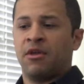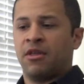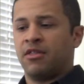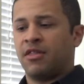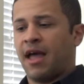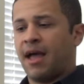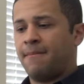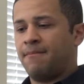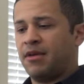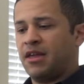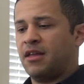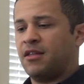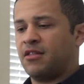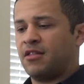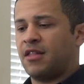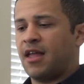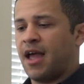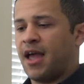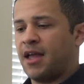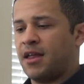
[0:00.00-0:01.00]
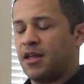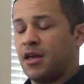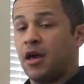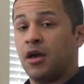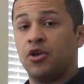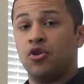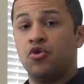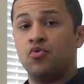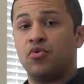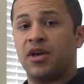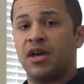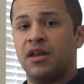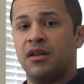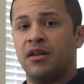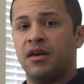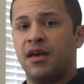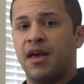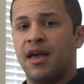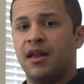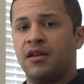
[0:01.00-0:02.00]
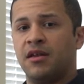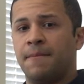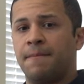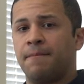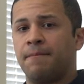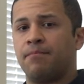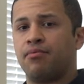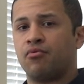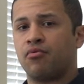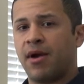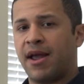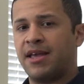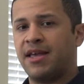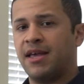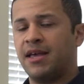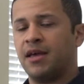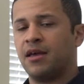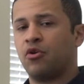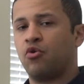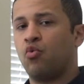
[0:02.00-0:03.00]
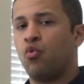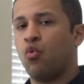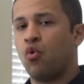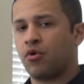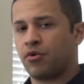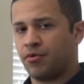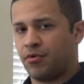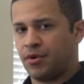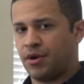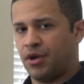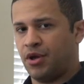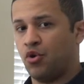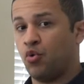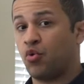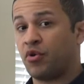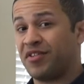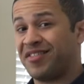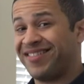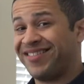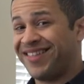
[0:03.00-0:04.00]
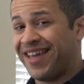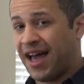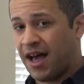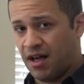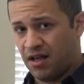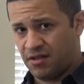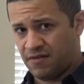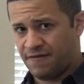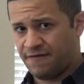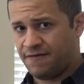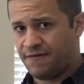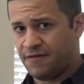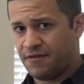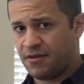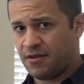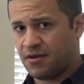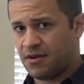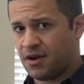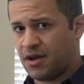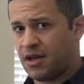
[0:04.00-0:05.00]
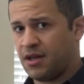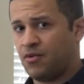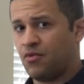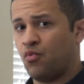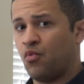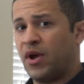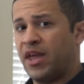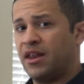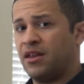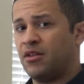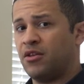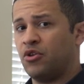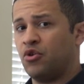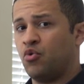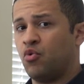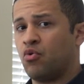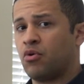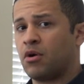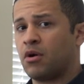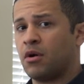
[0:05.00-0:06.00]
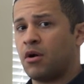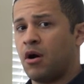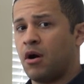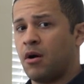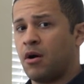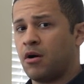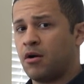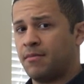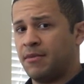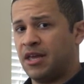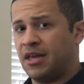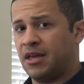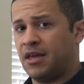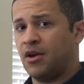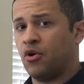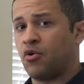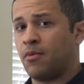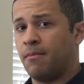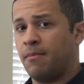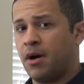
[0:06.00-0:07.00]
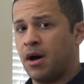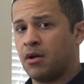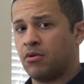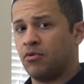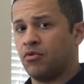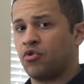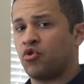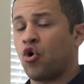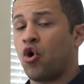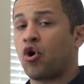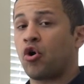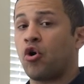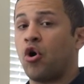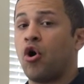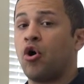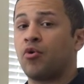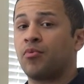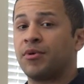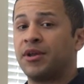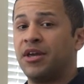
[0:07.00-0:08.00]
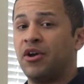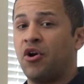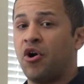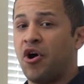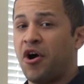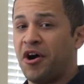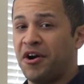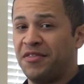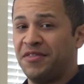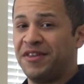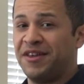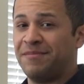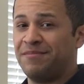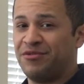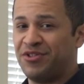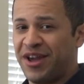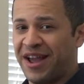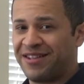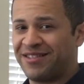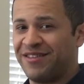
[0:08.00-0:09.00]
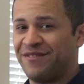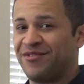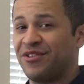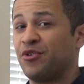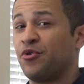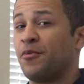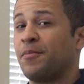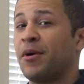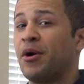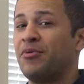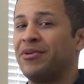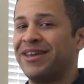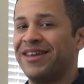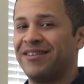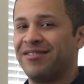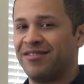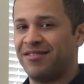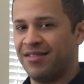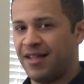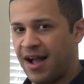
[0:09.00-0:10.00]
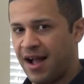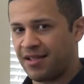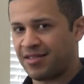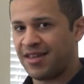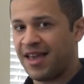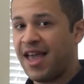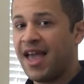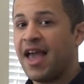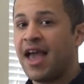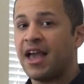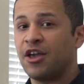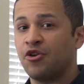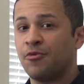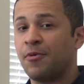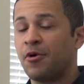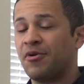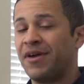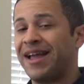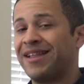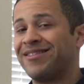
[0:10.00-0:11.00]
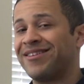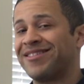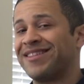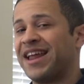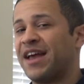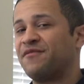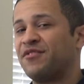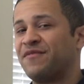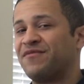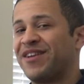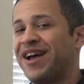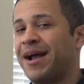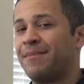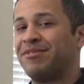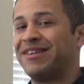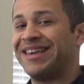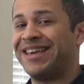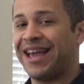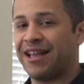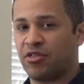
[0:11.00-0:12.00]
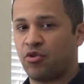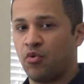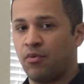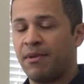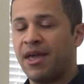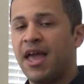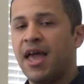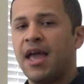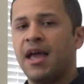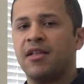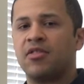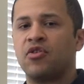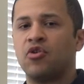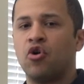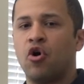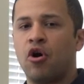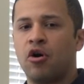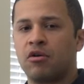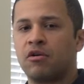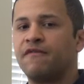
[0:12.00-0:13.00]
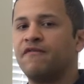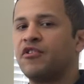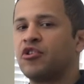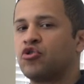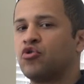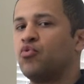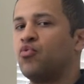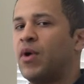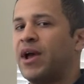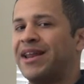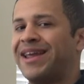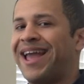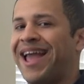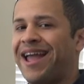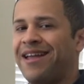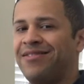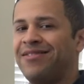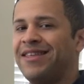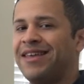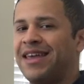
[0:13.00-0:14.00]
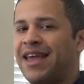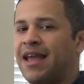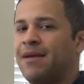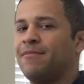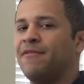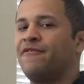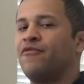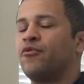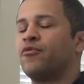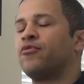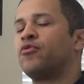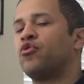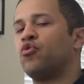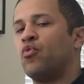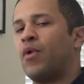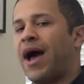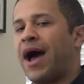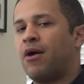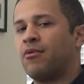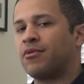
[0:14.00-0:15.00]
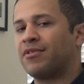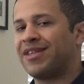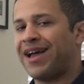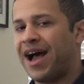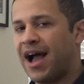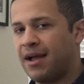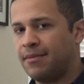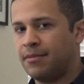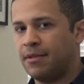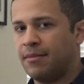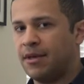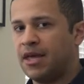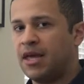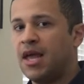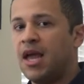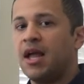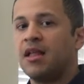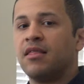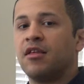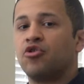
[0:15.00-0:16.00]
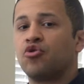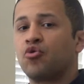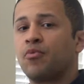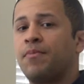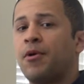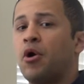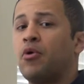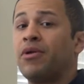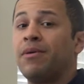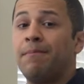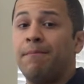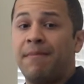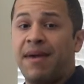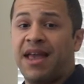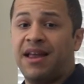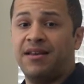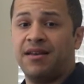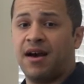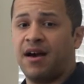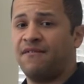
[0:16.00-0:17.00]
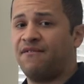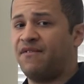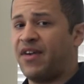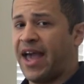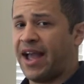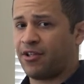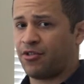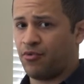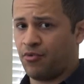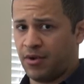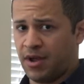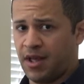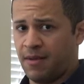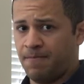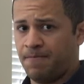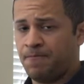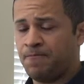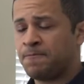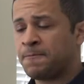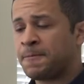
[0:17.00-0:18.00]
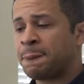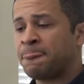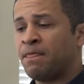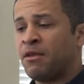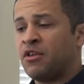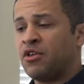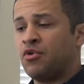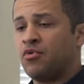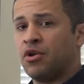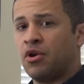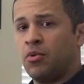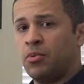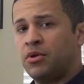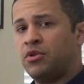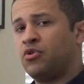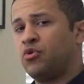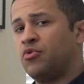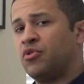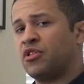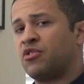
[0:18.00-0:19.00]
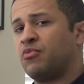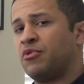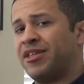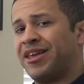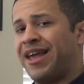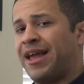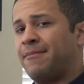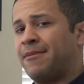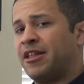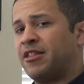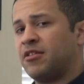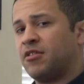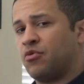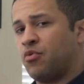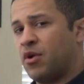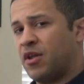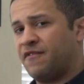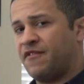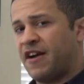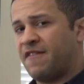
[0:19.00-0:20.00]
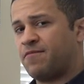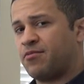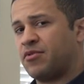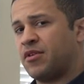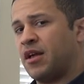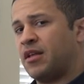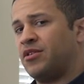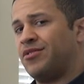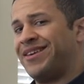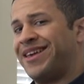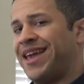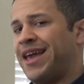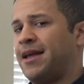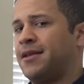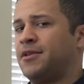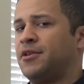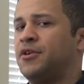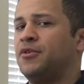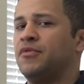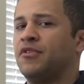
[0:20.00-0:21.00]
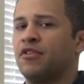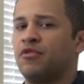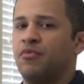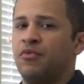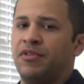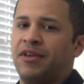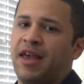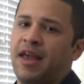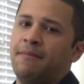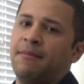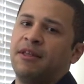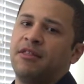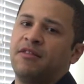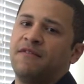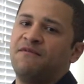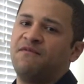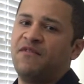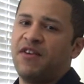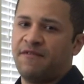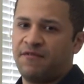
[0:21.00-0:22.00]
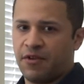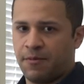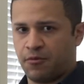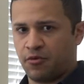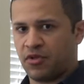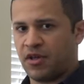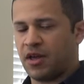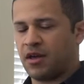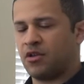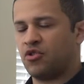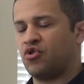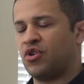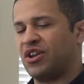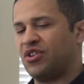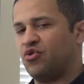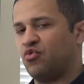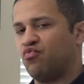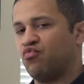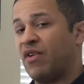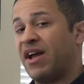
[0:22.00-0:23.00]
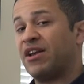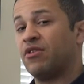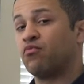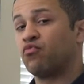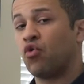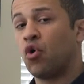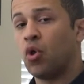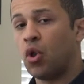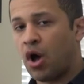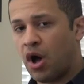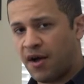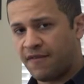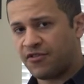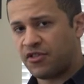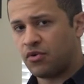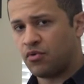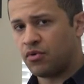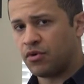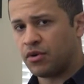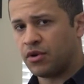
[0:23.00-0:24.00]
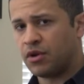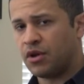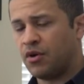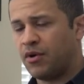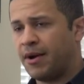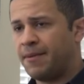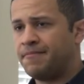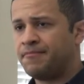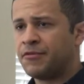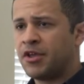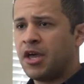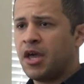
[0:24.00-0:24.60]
That means that you can end up breaking and quartering yourself, all right, when your army or models are already on the objectives and your opponent is not, and your opponent doesn't have enough time to get to them. It's an artificial way to end the game before the 2-hour time limit that your opponent may not factor in. You can only do this when the game ends at 25%. You can't do this when the game ends at 50% because you got to do random roll-offs in order to do it.